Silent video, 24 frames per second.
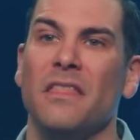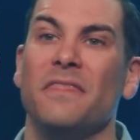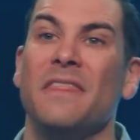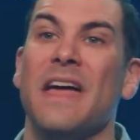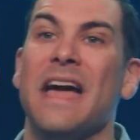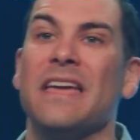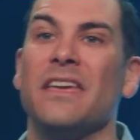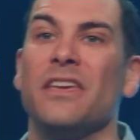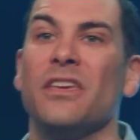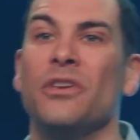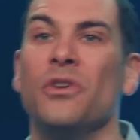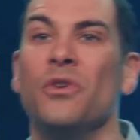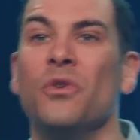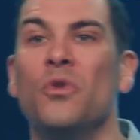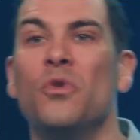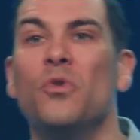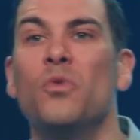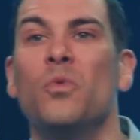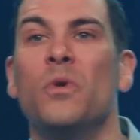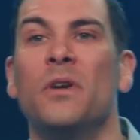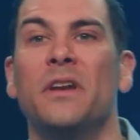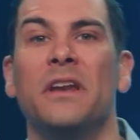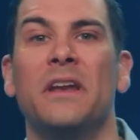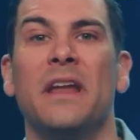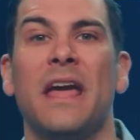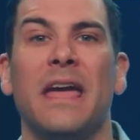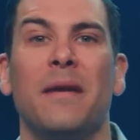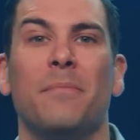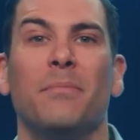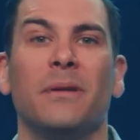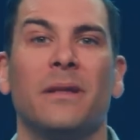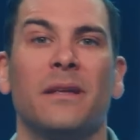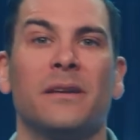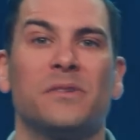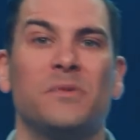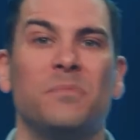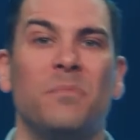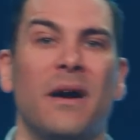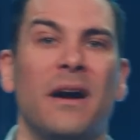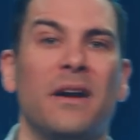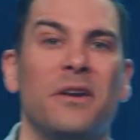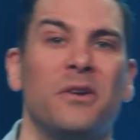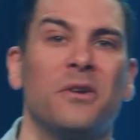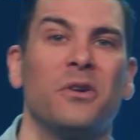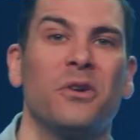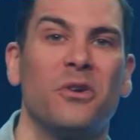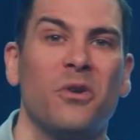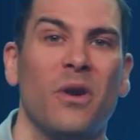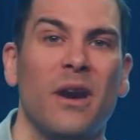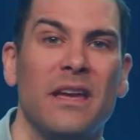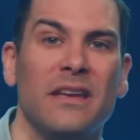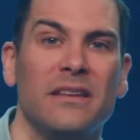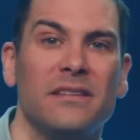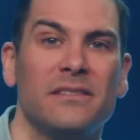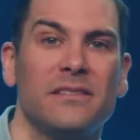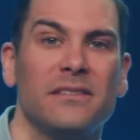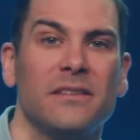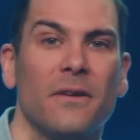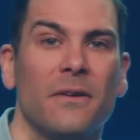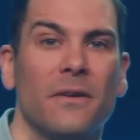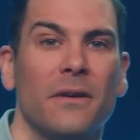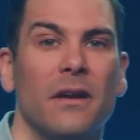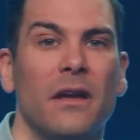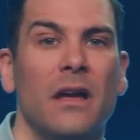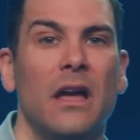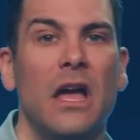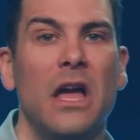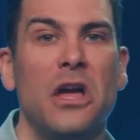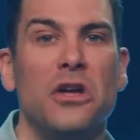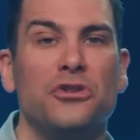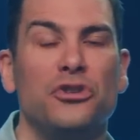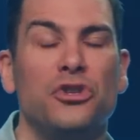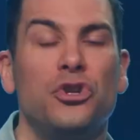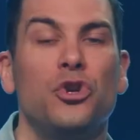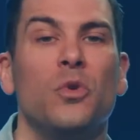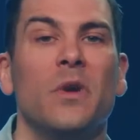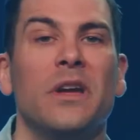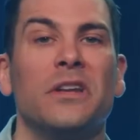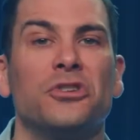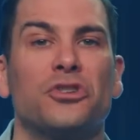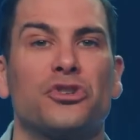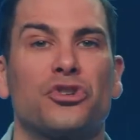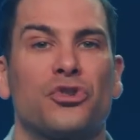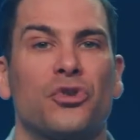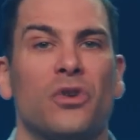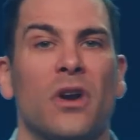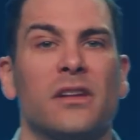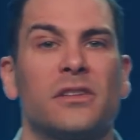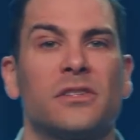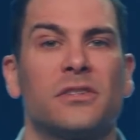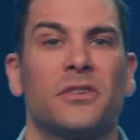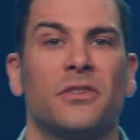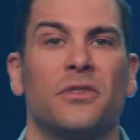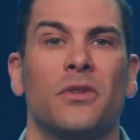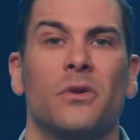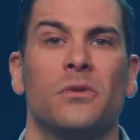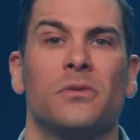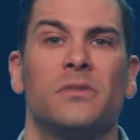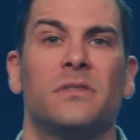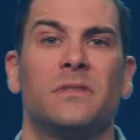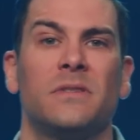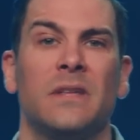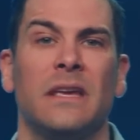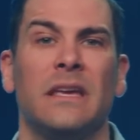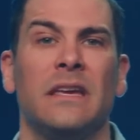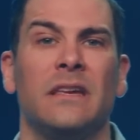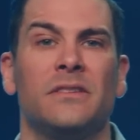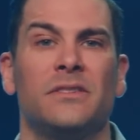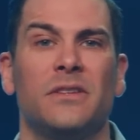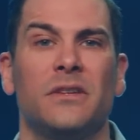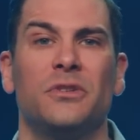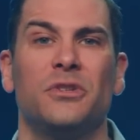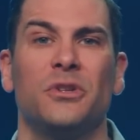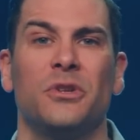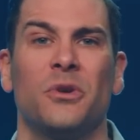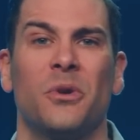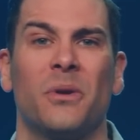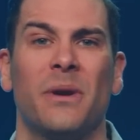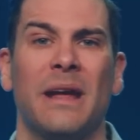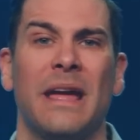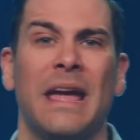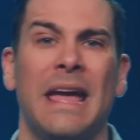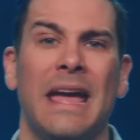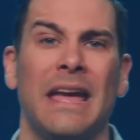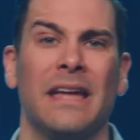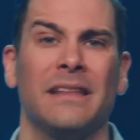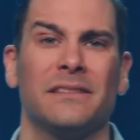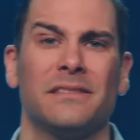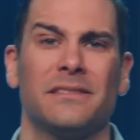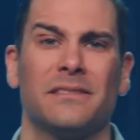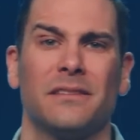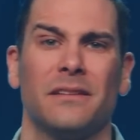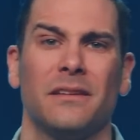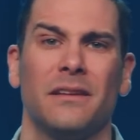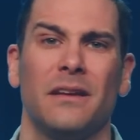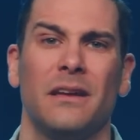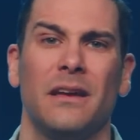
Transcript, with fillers: that you would enable us by your grace to entrust those things into your hands,